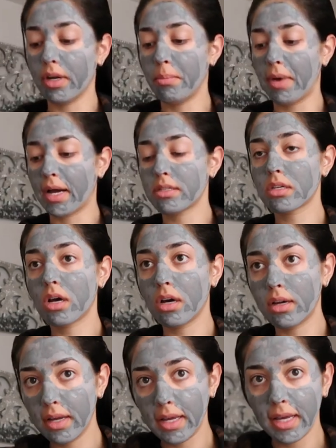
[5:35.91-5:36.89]
a mask
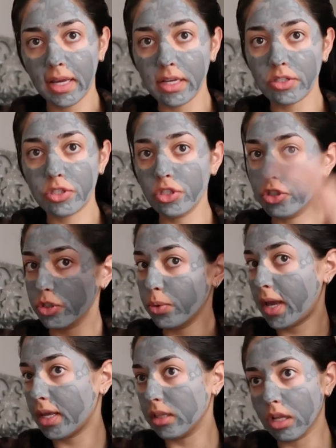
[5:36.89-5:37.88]
on is to do
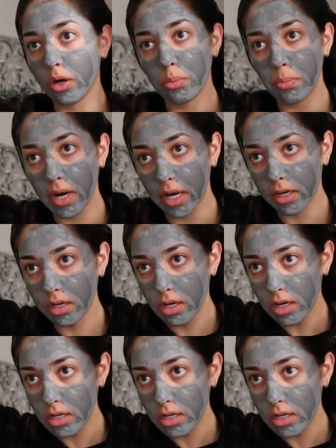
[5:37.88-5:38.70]
a low bun.